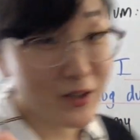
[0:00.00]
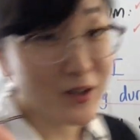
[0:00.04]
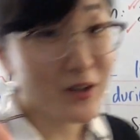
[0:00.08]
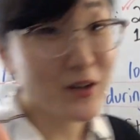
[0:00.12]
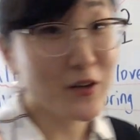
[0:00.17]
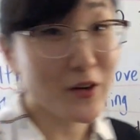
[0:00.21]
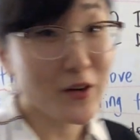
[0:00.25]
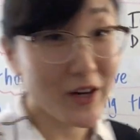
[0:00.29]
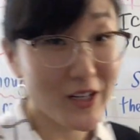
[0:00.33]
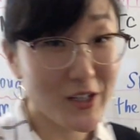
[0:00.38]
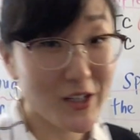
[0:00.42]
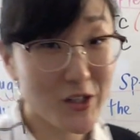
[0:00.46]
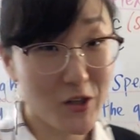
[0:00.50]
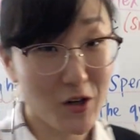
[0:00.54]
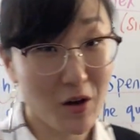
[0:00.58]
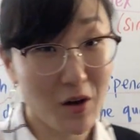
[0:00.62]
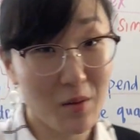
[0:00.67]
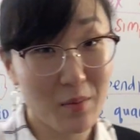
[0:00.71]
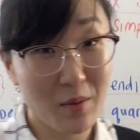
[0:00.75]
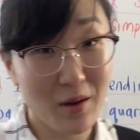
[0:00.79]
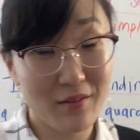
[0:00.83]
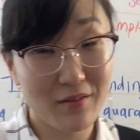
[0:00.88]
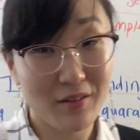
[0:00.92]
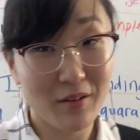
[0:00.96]
Great
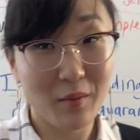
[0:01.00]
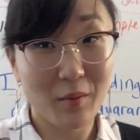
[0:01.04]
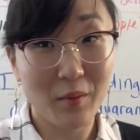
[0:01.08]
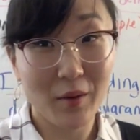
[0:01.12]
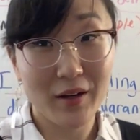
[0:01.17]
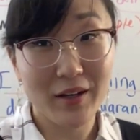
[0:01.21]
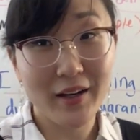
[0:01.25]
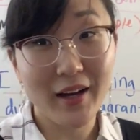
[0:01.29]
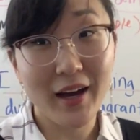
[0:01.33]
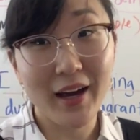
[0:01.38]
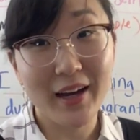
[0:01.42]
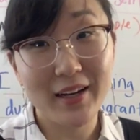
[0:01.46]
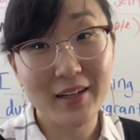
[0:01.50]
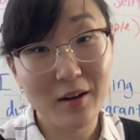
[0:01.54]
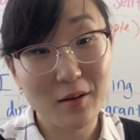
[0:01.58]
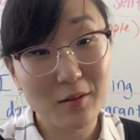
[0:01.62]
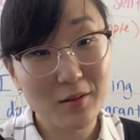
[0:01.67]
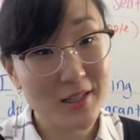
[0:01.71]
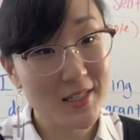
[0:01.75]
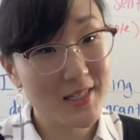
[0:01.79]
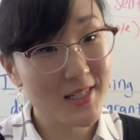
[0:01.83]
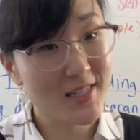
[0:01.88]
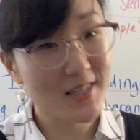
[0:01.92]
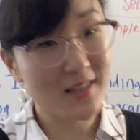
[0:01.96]
job, everyone. I know
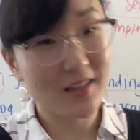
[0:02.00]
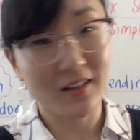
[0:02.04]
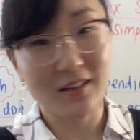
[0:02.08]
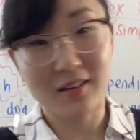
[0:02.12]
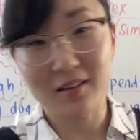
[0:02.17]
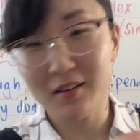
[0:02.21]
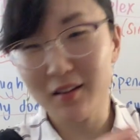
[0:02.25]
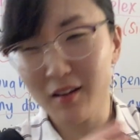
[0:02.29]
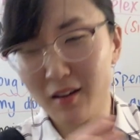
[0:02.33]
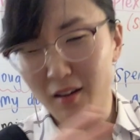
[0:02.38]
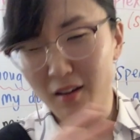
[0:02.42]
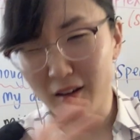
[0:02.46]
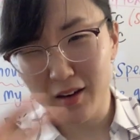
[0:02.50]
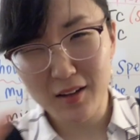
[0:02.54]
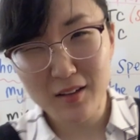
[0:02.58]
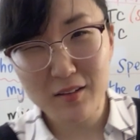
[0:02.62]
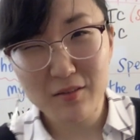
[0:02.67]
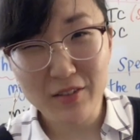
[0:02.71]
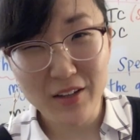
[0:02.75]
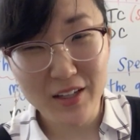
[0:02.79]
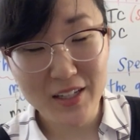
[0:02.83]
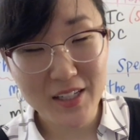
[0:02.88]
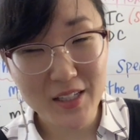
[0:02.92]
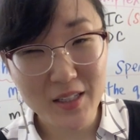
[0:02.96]
this is a long
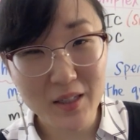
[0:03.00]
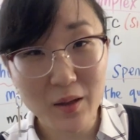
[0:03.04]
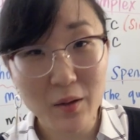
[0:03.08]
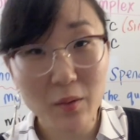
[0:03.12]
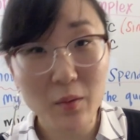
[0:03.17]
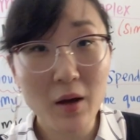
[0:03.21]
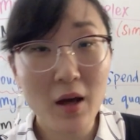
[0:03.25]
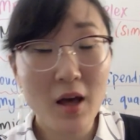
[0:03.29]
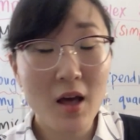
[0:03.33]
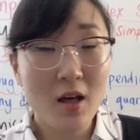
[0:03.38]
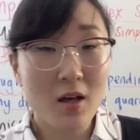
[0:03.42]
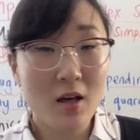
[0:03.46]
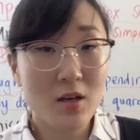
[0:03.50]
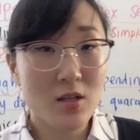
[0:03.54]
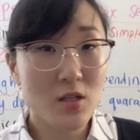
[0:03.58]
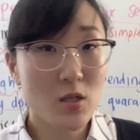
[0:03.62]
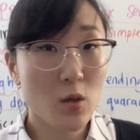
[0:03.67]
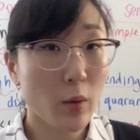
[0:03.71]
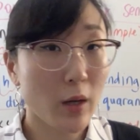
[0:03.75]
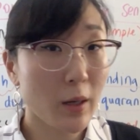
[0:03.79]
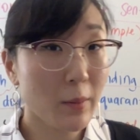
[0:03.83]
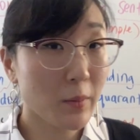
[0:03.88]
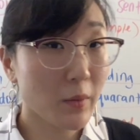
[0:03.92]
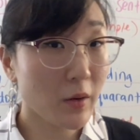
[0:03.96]
video, so
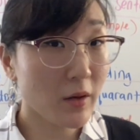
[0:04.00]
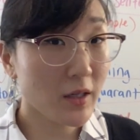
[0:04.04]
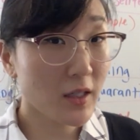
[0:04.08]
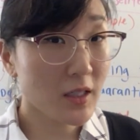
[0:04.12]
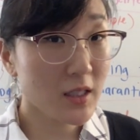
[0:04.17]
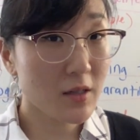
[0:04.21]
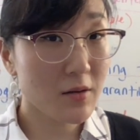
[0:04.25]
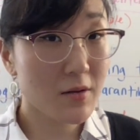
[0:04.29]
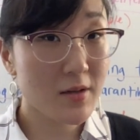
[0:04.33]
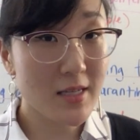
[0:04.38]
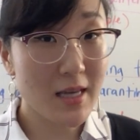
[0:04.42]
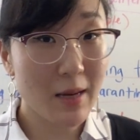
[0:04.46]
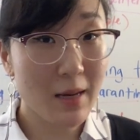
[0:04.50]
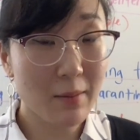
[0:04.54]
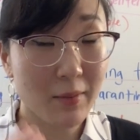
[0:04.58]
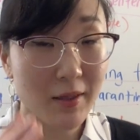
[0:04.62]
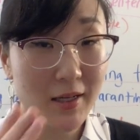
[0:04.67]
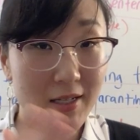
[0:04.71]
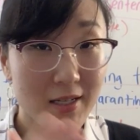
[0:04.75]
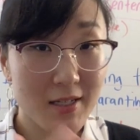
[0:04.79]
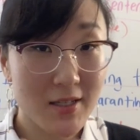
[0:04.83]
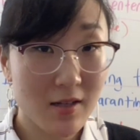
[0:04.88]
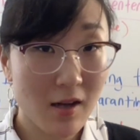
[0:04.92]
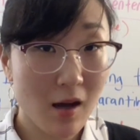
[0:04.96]
what I'm going to do is I'm going
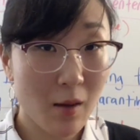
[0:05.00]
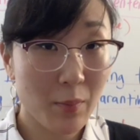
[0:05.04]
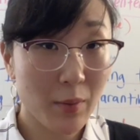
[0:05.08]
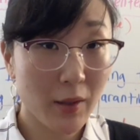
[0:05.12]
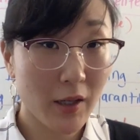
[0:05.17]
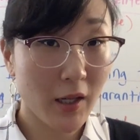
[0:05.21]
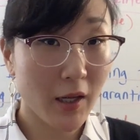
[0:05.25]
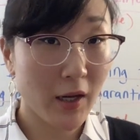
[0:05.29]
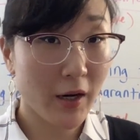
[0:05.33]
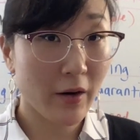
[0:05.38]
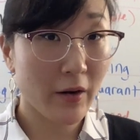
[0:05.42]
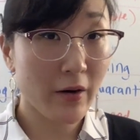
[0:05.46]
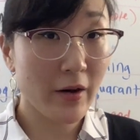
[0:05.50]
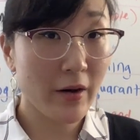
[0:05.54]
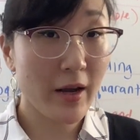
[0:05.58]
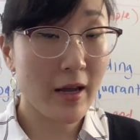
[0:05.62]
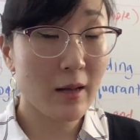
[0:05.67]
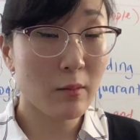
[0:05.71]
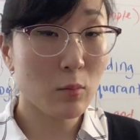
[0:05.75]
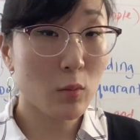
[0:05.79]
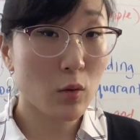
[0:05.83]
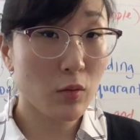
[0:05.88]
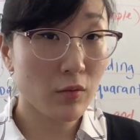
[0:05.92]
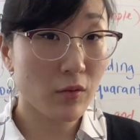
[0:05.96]
to stop it here,
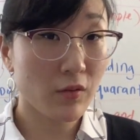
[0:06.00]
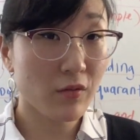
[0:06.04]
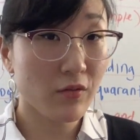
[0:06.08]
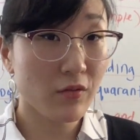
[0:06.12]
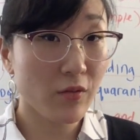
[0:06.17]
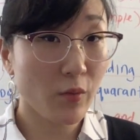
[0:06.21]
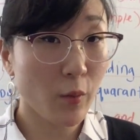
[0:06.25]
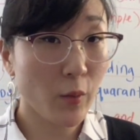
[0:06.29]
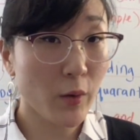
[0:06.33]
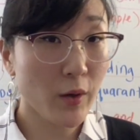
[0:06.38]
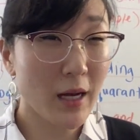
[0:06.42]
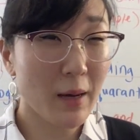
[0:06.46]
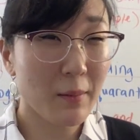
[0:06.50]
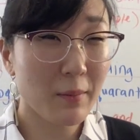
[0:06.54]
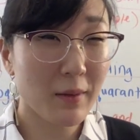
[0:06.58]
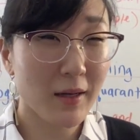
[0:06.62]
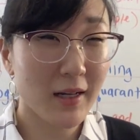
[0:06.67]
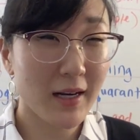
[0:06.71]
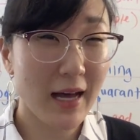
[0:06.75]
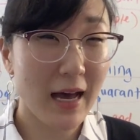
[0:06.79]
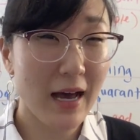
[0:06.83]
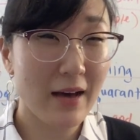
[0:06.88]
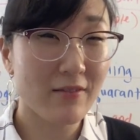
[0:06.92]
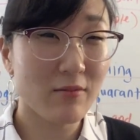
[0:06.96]
and moving forward, I'm going
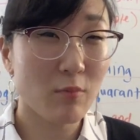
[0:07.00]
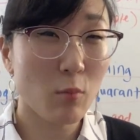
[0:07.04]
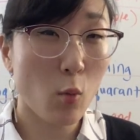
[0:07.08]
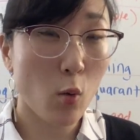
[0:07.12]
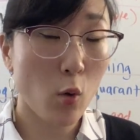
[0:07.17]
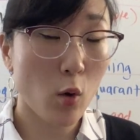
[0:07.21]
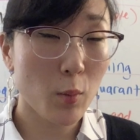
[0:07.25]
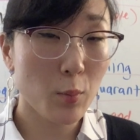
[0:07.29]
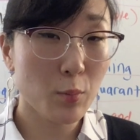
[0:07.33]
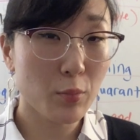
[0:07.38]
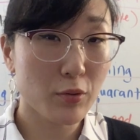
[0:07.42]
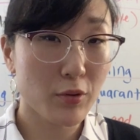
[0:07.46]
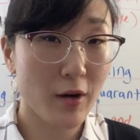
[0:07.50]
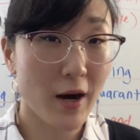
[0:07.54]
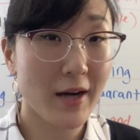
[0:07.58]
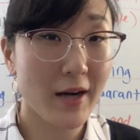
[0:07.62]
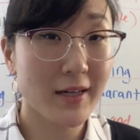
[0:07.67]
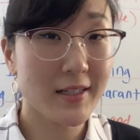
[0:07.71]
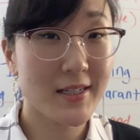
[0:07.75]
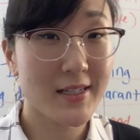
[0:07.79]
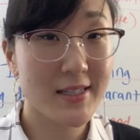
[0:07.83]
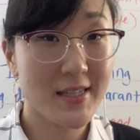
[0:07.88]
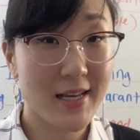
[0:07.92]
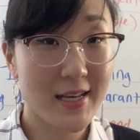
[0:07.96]
to have more
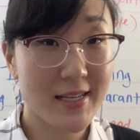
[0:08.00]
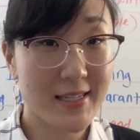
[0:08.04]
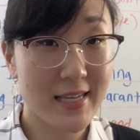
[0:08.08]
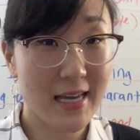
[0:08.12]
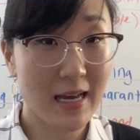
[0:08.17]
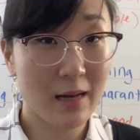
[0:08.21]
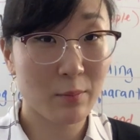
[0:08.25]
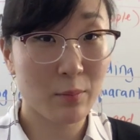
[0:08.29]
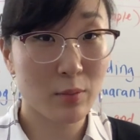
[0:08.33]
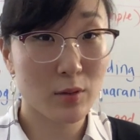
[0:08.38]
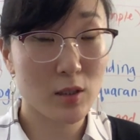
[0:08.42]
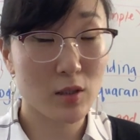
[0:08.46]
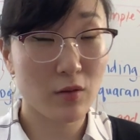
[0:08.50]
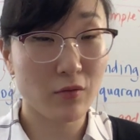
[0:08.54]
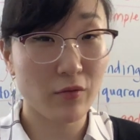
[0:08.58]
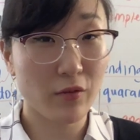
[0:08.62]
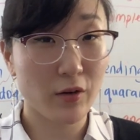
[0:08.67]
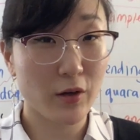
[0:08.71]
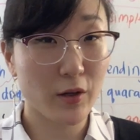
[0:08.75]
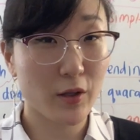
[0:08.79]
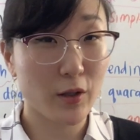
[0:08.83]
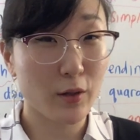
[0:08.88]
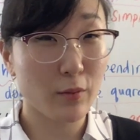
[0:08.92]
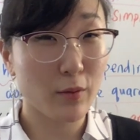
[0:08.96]
practice examples
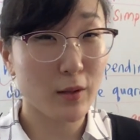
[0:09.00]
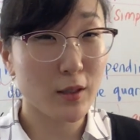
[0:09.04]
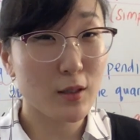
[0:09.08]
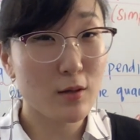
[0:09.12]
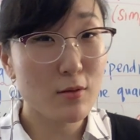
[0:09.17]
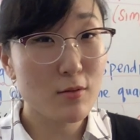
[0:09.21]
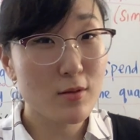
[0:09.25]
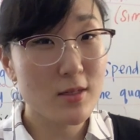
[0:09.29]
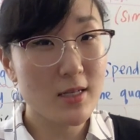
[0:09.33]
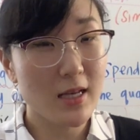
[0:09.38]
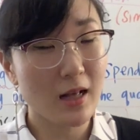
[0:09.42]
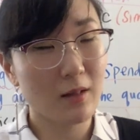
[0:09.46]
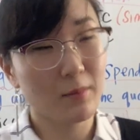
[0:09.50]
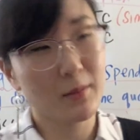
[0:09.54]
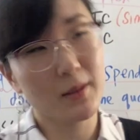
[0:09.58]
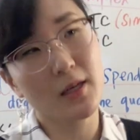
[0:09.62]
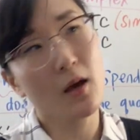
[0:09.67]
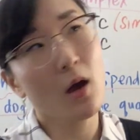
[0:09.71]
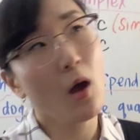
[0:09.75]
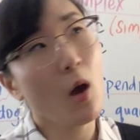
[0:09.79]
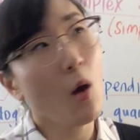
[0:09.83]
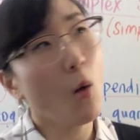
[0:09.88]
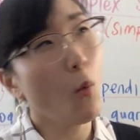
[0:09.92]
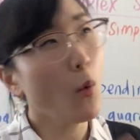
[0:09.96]
for you, and you tell me
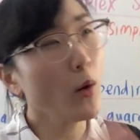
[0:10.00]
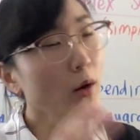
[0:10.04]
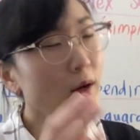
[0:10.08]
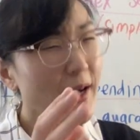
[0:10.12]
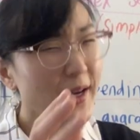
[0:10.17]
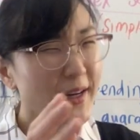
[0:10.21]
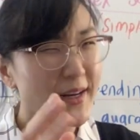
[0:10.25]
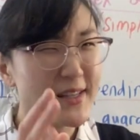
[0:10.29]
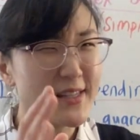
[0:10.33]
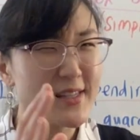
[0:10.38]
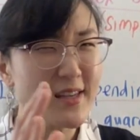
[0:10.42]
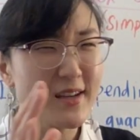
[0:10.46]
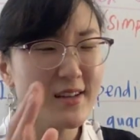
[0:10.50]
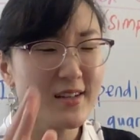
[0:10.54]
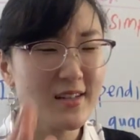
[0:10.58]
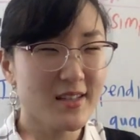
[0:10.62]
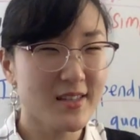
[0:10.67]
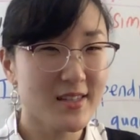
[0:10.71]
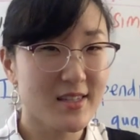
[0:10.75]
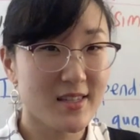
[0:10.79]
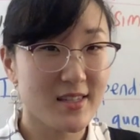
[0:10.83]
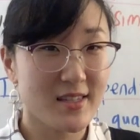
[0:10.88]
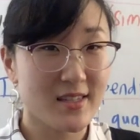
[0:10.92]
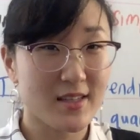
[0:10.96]
what kind of
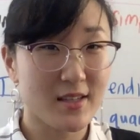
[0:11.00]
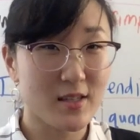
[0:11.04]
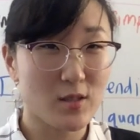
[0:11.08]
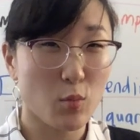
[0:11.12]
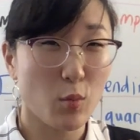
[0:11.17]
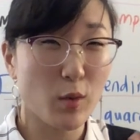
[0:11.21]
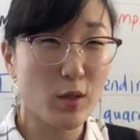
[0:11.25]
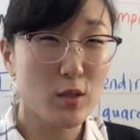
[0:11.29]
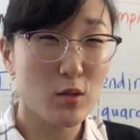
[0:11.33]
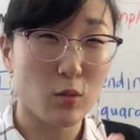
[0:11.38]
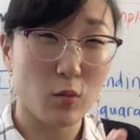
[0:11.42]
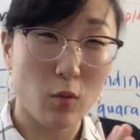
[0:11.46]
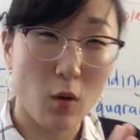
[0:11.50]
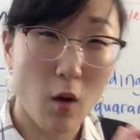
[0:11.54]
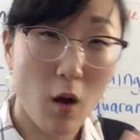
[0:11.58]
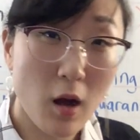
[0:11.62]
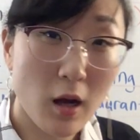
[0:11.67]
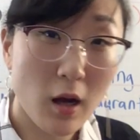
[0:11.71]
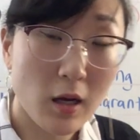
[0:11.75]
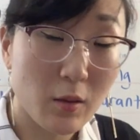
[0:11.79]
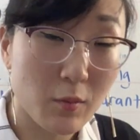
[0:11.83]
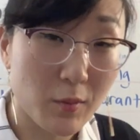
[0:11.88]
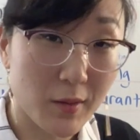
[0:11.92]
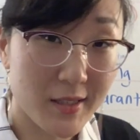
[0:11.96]
sentence is this? What's
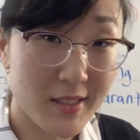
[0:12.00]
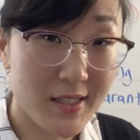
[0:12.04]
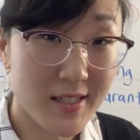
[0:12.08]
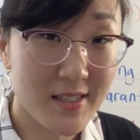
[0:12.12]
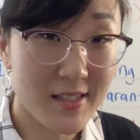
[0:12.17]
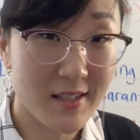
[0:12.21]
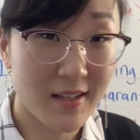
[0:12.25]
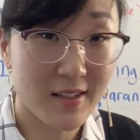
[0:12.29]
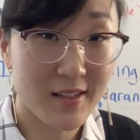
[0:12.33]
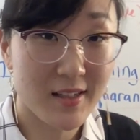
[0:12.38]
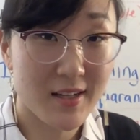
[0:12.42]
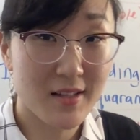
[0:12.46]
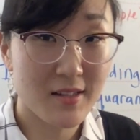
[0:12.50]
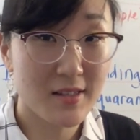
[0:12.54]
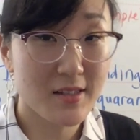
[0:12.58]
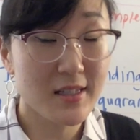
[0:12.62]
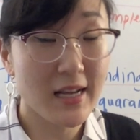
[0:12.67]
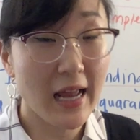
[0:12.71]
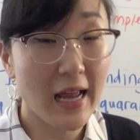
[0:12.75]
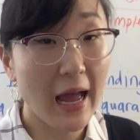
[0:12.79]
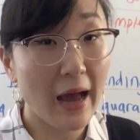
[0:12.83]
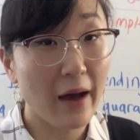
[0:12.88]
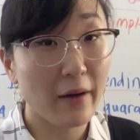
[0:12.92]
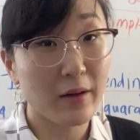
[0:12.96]
wrong with this sentence,
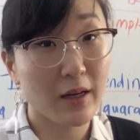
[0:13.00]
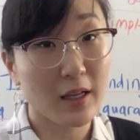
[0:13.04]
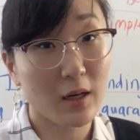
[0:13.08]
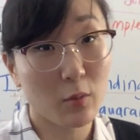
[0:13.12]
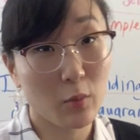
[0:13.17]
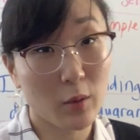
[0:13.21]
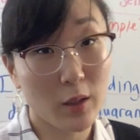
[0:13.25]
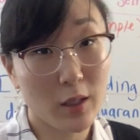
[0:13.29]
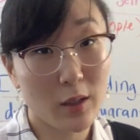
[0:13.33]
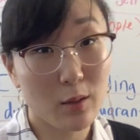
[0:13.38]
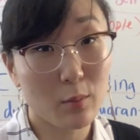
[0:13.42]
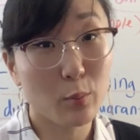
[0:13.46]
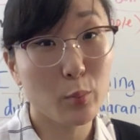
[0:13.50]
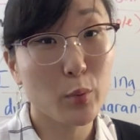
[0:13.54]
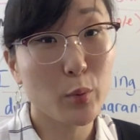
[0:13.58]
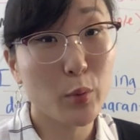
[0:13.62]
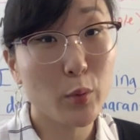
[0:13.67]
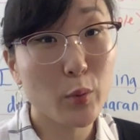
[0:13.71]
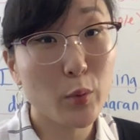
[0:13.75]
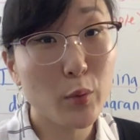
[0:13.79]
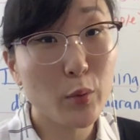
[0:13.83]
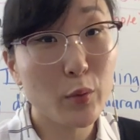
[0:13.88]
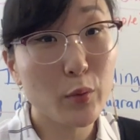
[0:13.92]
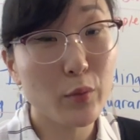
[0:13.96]
and how can we
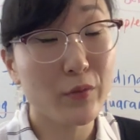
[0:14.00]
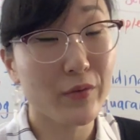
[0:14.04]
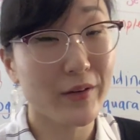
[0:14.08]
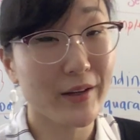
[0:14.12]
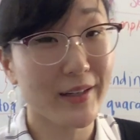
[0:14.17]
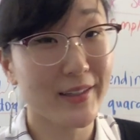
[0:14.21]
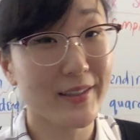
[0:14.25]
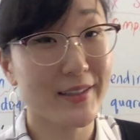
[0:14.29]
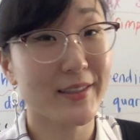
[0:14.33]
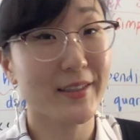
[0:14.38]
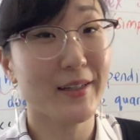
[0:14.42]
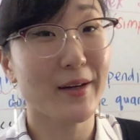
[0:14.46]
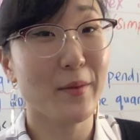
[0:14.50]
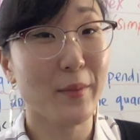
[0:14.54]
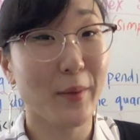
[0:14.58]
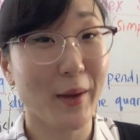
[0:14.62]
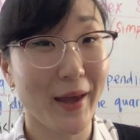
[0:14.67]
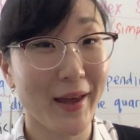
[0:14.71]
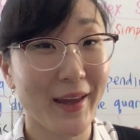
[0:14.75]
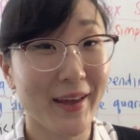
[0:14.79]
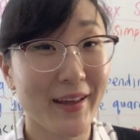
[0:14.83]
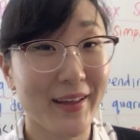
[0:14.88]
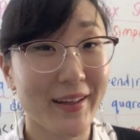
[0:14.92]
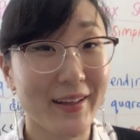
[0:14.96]
improve it,
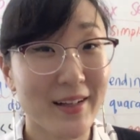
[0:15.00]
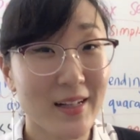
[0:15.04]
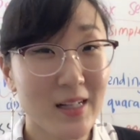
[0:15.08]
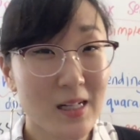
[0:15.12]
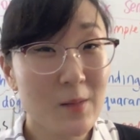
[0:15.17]
okay?